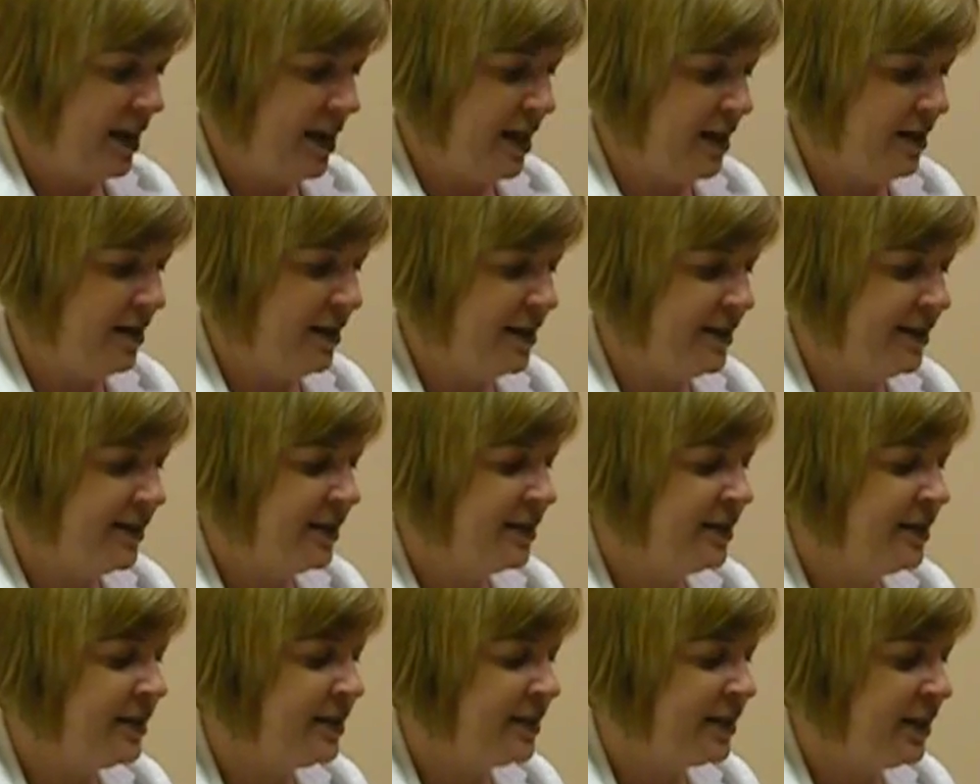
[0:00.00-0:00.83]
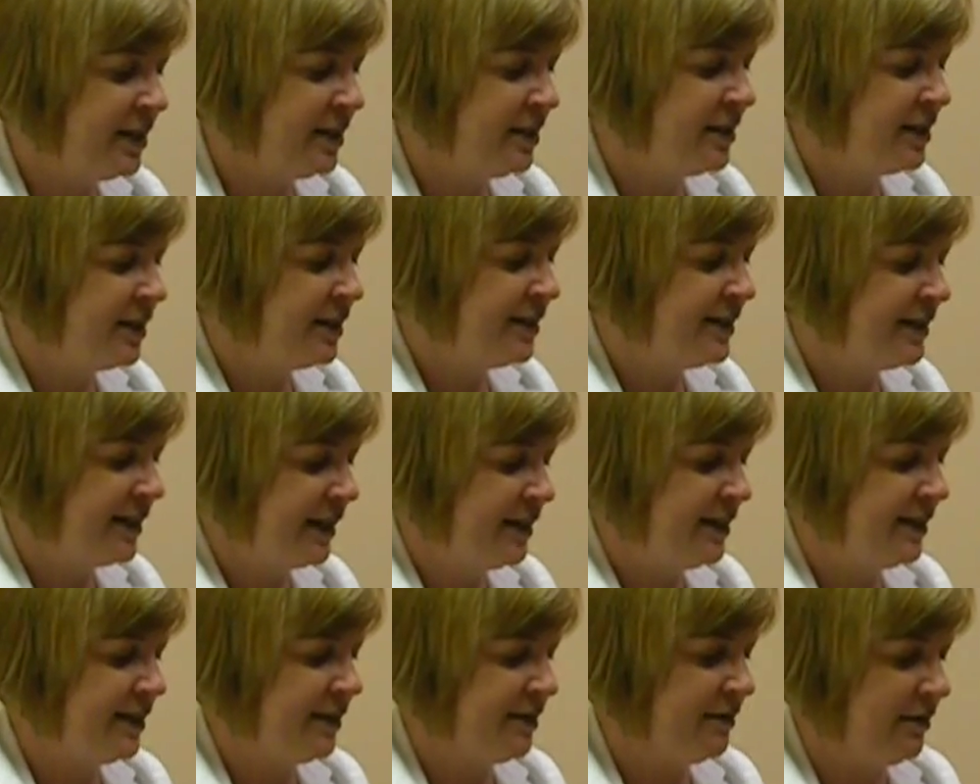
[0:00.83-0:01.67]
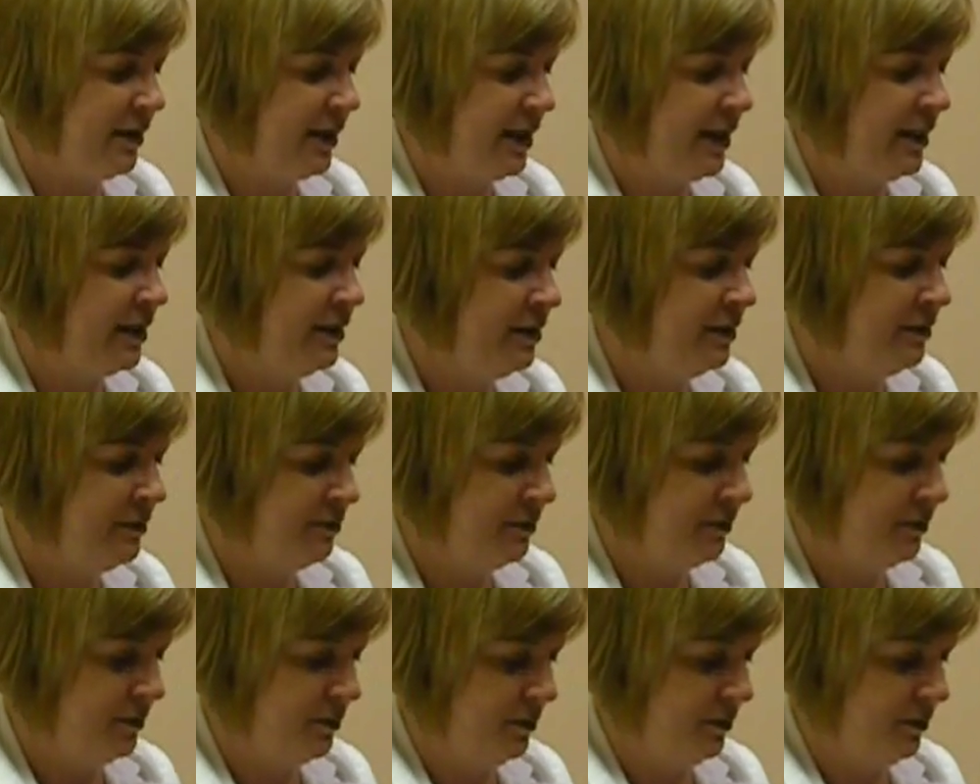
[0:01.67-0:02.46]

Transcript: Okay, this is a tinted sunscreen.